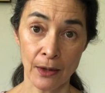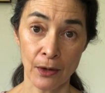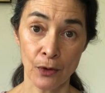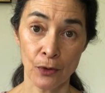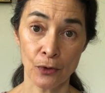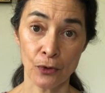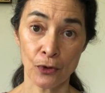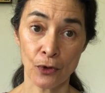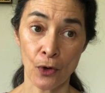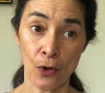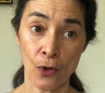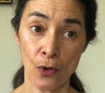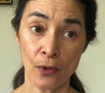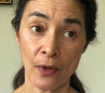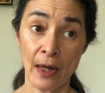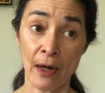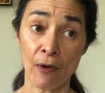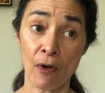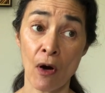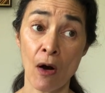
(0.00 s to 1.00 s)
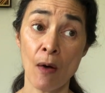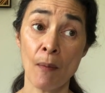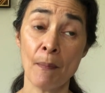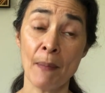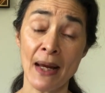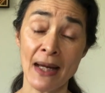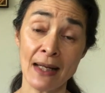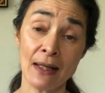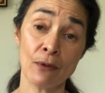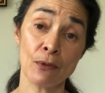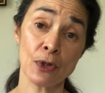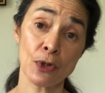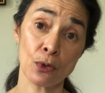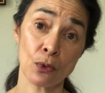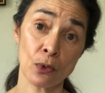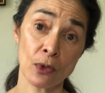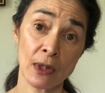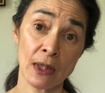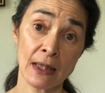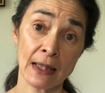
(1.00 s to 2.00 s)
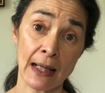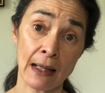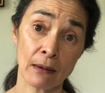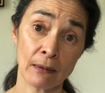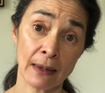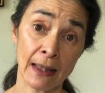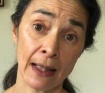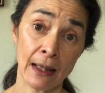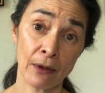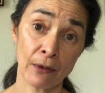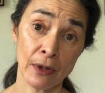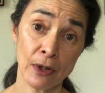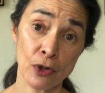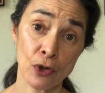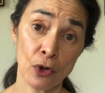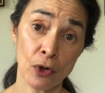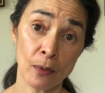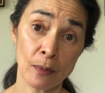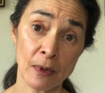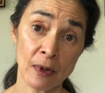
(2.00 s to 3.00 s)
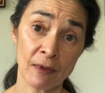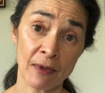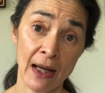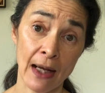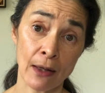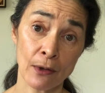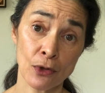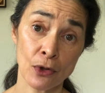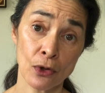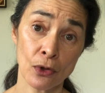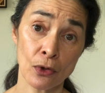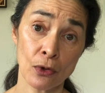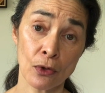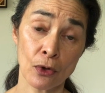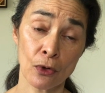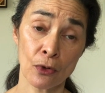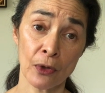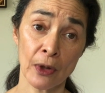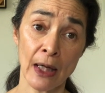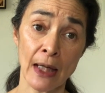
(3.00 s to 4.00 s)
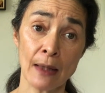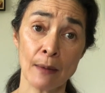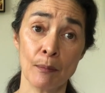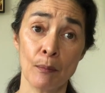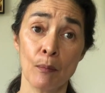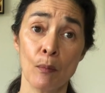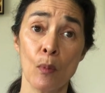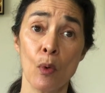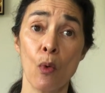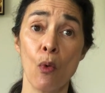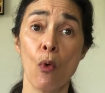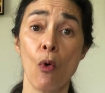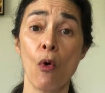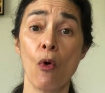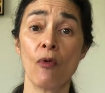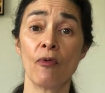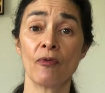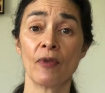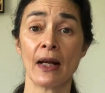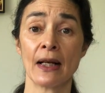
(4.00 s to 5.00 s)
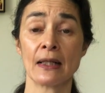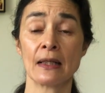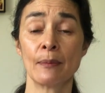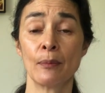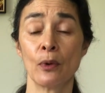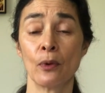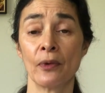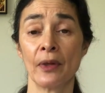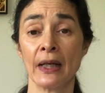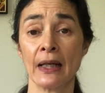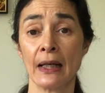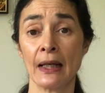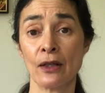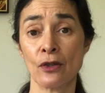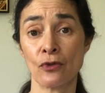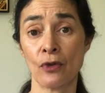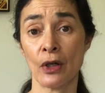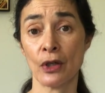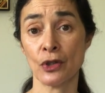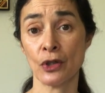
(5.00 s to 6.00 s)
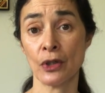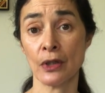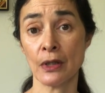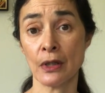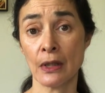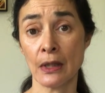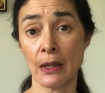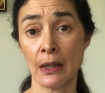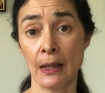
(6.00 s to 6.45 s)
So there are many resources out there in terms of how to create more flexible thinking structures.